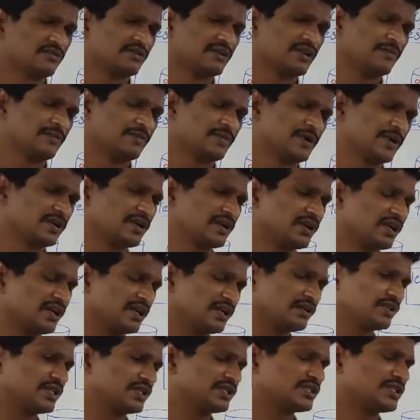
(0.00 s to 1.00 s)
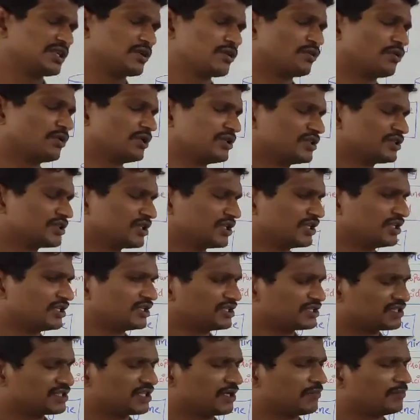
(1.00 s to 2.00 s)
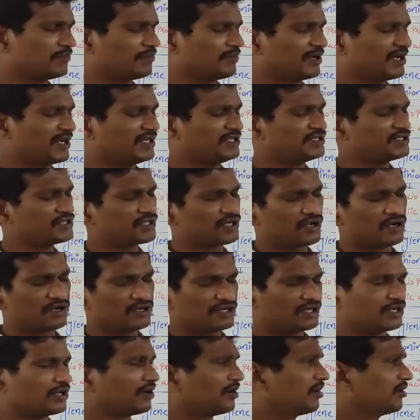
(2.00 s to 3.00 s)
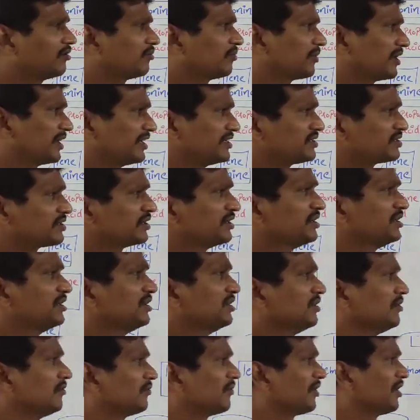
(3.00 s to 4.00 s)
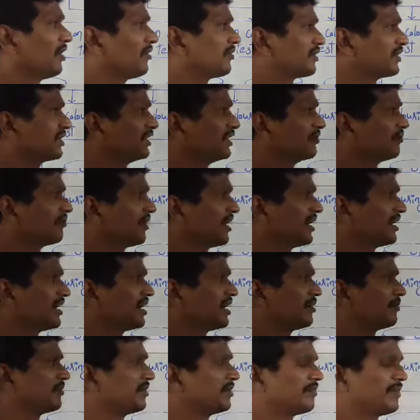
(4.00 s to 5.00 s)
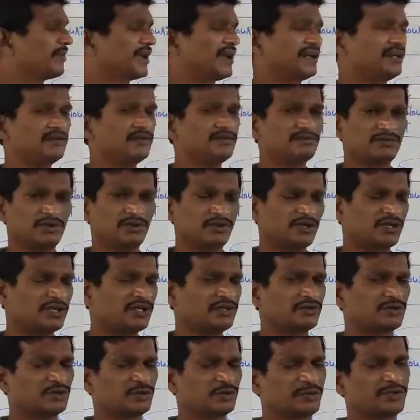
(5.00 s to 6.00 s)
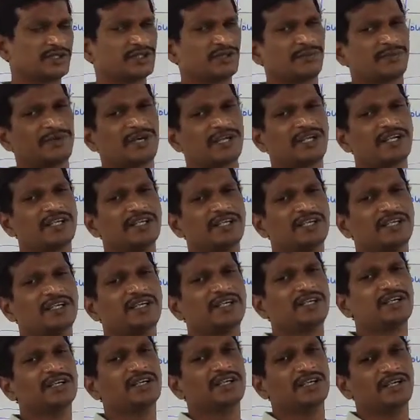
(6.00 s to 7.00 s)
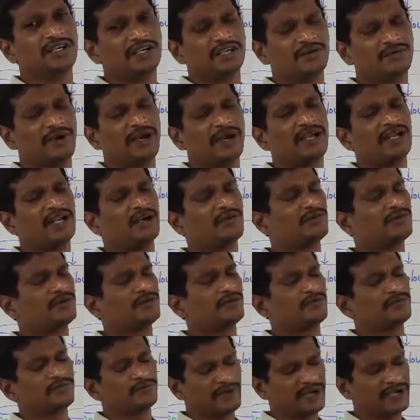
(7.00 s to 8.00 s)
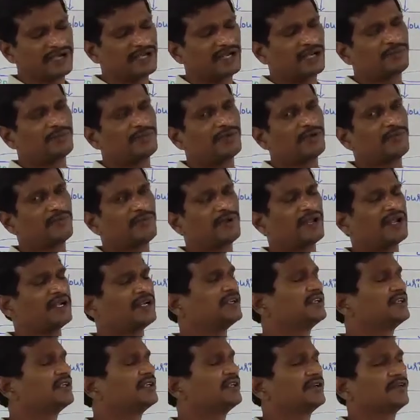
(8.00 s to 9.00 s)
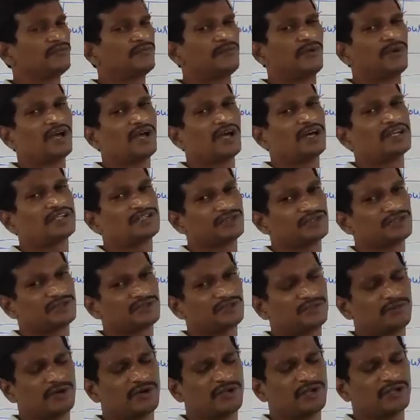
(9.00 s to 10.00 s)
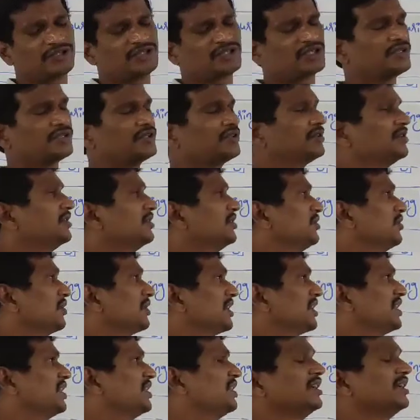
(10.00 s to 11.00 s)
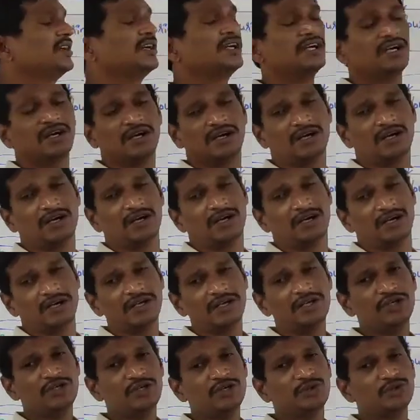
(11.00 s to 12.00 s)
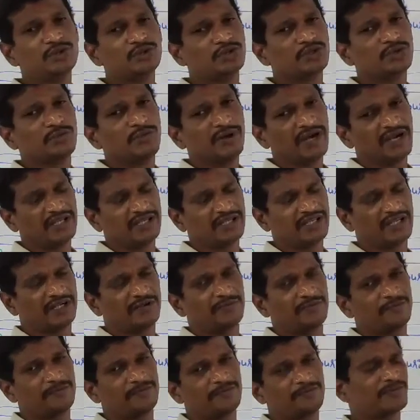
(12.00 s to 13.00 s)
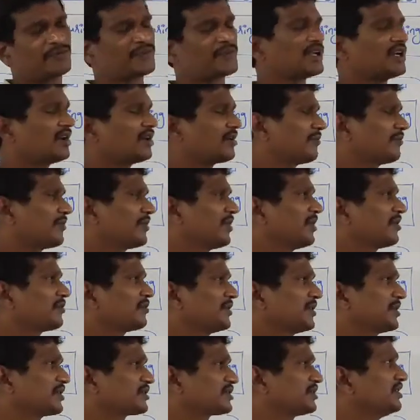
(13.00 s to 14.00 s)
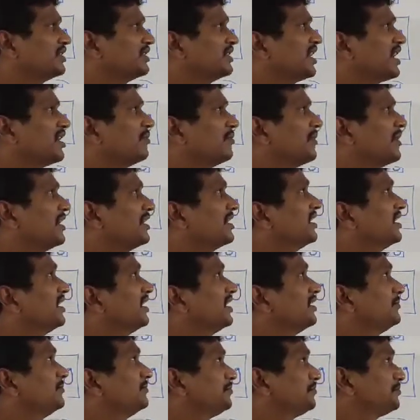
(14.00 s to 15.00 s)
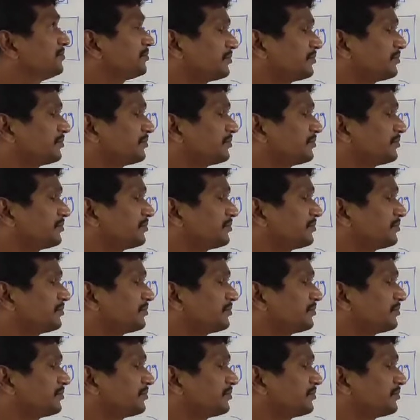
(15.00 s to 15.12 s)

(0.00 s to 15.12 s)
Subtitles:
these are very peculiar. These are only seen in some plants, not in all plants. Flowering in pineapple plant, okay, specifically in pineapple plant, flowers production, okay, induced by the flower production done by the